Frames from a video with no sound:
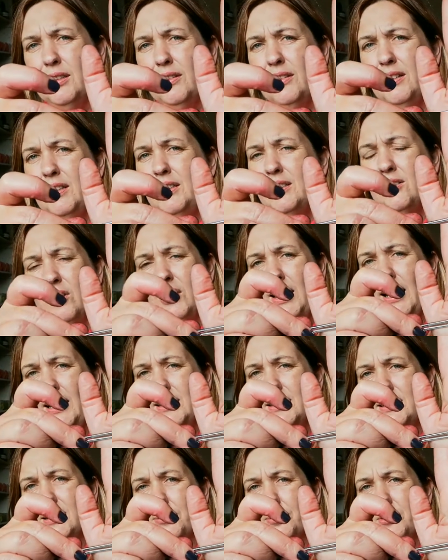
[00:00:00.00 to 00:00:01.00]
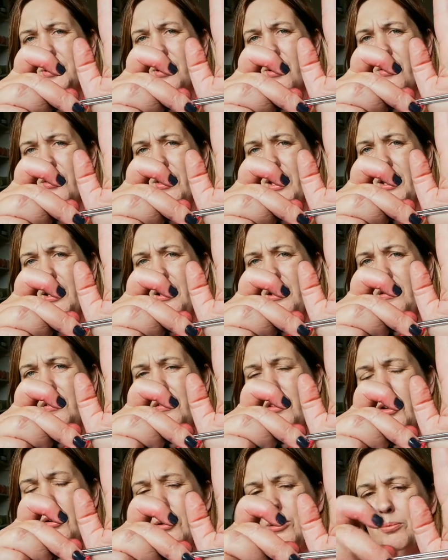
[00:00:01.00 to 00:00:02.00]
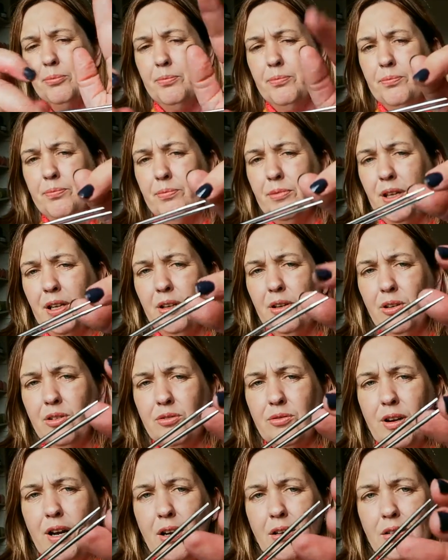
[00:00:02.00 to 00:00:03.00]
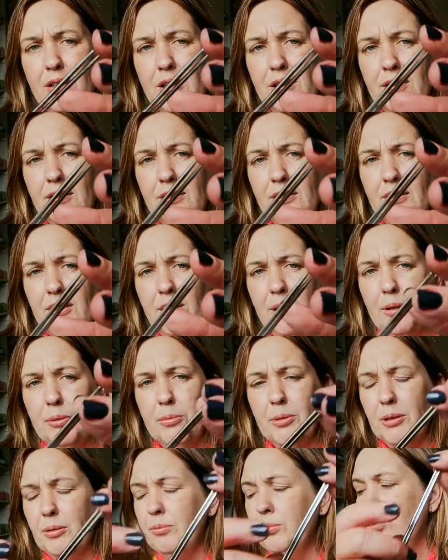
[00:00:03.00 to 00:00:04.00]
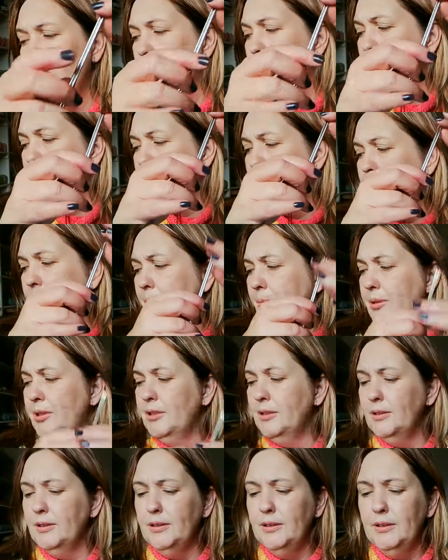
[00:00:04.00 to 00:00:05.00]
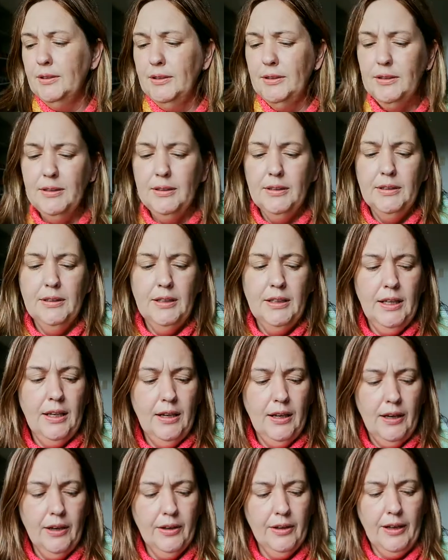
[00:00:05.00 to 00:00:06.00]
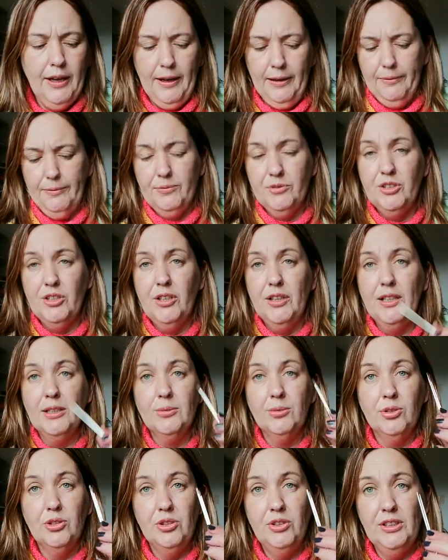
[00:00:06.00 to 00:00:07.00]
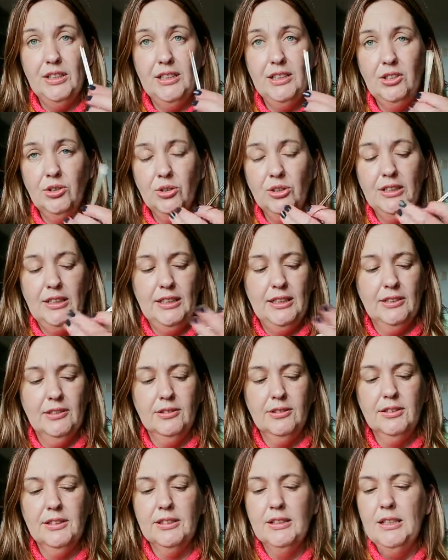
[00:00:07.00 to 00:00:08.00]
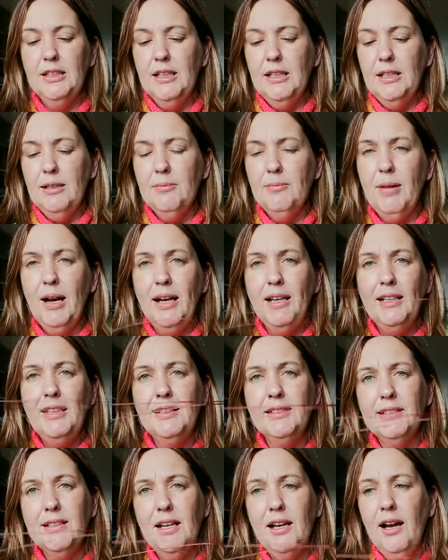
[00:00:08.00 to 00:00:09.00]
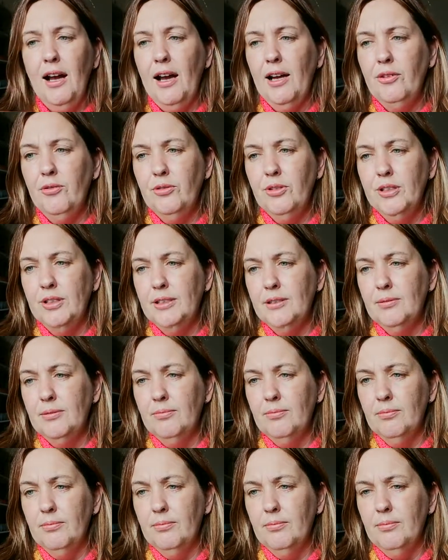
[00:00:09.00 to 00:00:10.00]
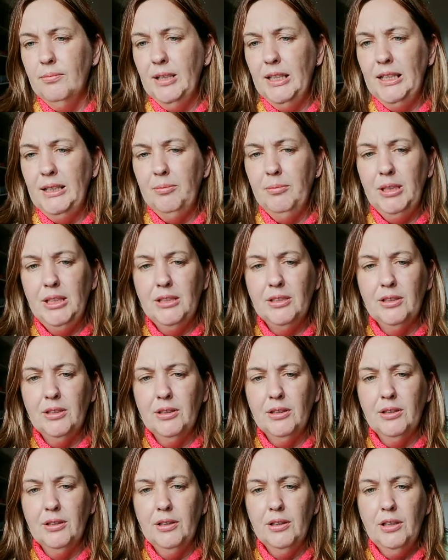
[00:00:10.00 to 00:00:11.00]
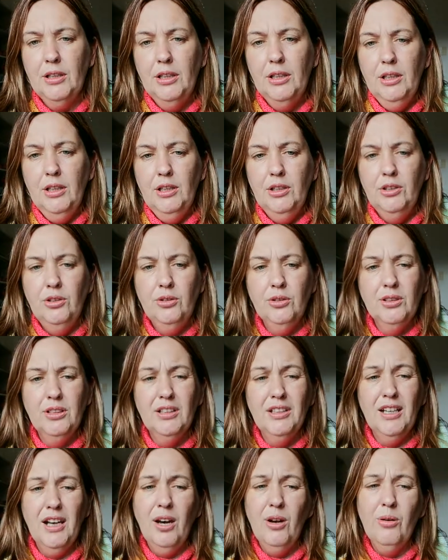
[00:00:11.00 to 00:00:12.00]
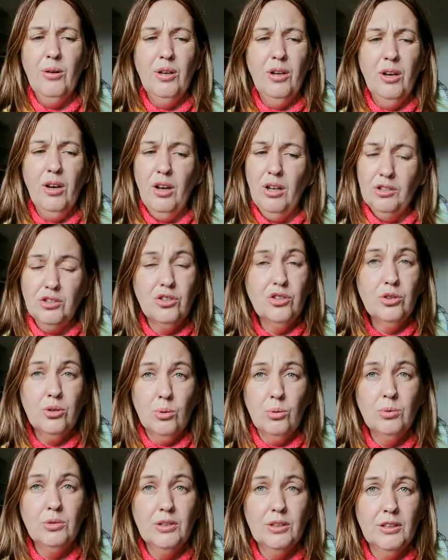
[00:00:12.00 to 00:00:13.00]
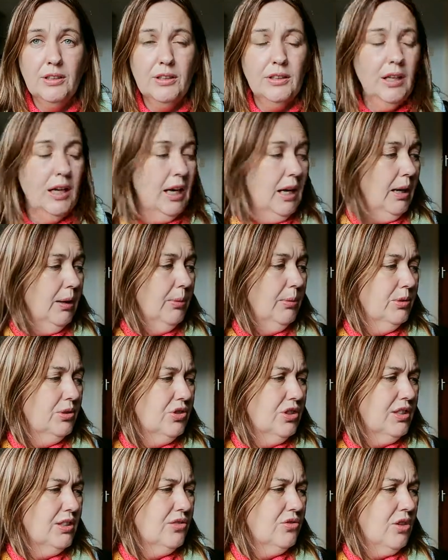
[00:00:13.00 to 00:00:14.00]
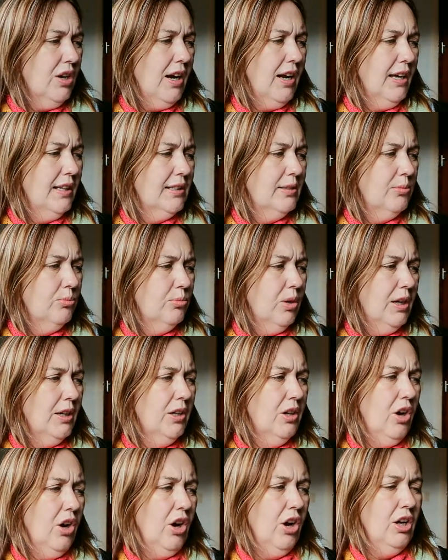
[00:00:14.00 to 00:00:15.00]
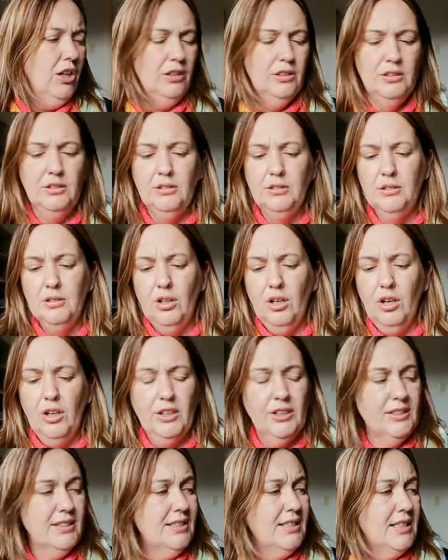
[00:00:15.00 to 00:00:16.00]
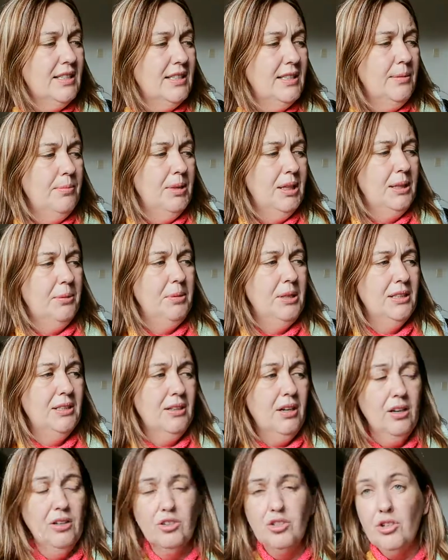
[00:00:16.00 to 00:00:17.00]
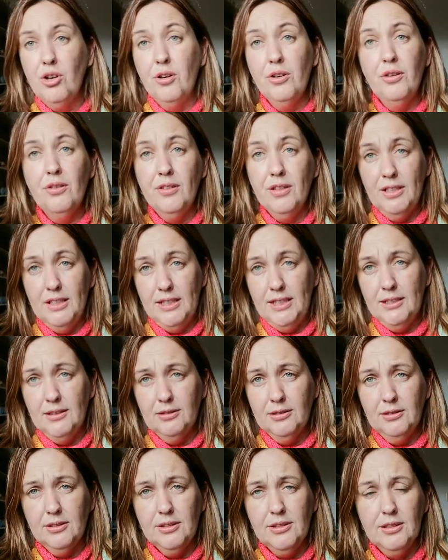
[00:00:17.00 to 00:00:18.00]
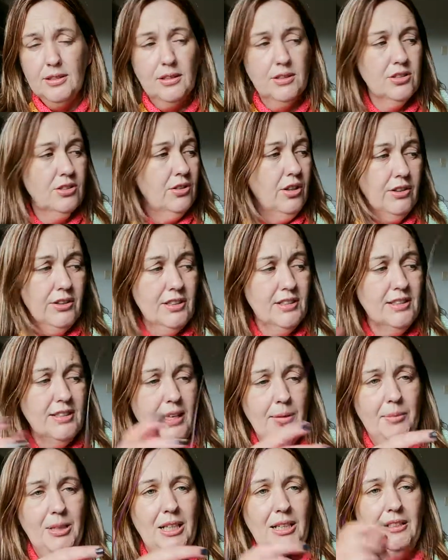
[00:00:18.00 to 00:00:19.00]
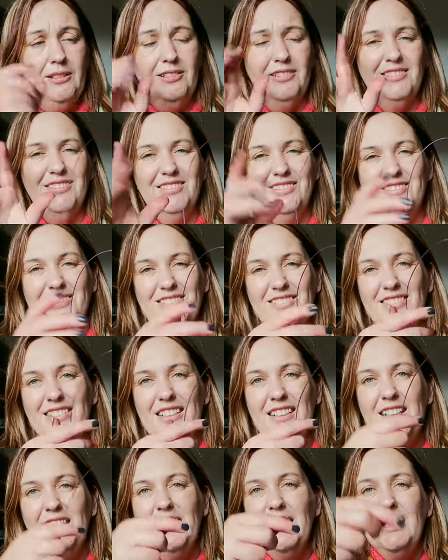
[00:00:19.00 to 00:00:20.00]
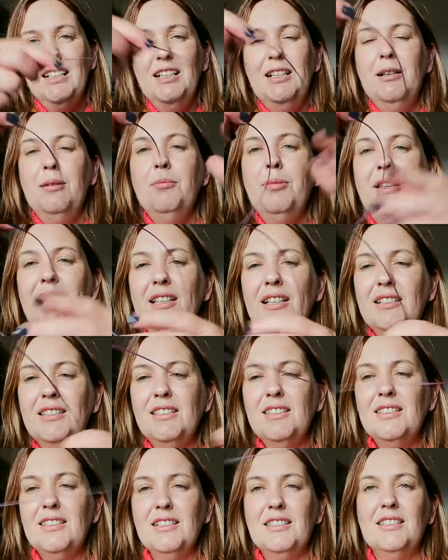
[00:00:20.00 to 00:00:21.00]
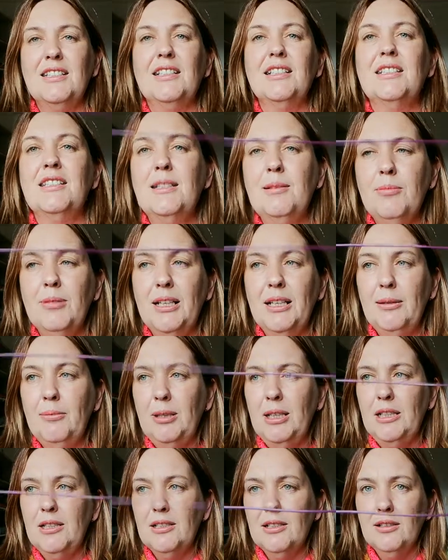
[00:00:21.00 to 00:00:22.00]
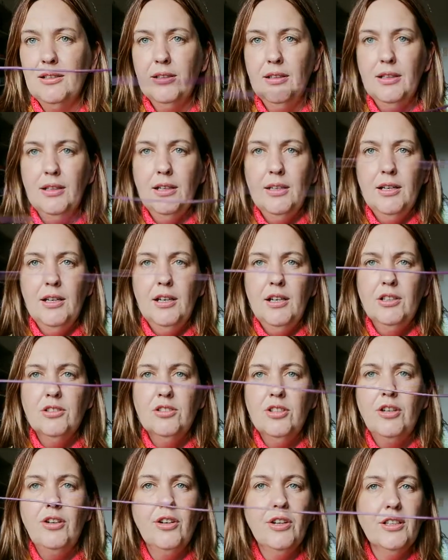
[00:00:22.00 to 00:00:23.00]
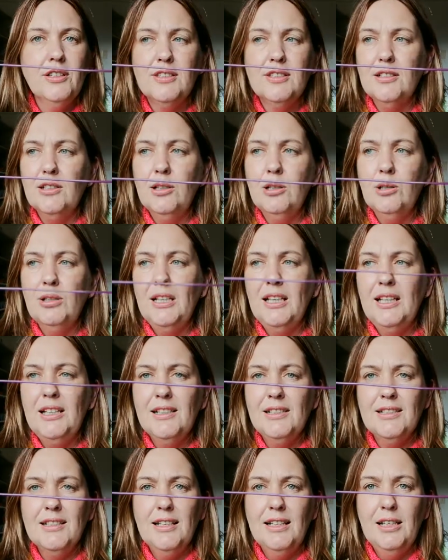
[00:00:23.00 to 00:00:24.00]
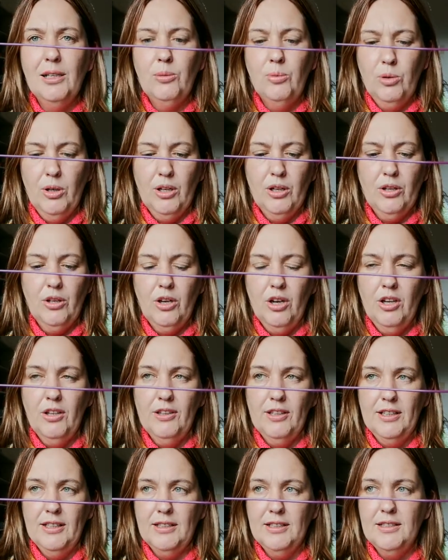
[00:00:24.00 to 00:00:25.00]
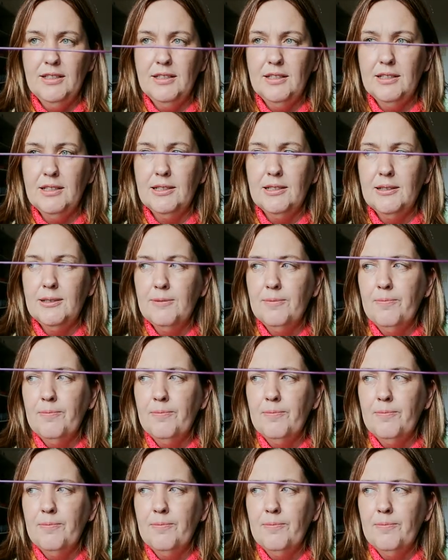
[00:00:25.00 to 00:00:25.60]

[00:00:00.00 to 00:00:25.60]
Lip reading: these are lace tips, so they're not rounded, they're a bit more shaped. Okay, so that's what you need, your needles. Mine is 100 millimeter. You can go a lot shorter. I was just trying one on a 60 millimeter. I'll show you the needles. It's not the same needle, but this is a 60 millimeter. So you can still easily work on this.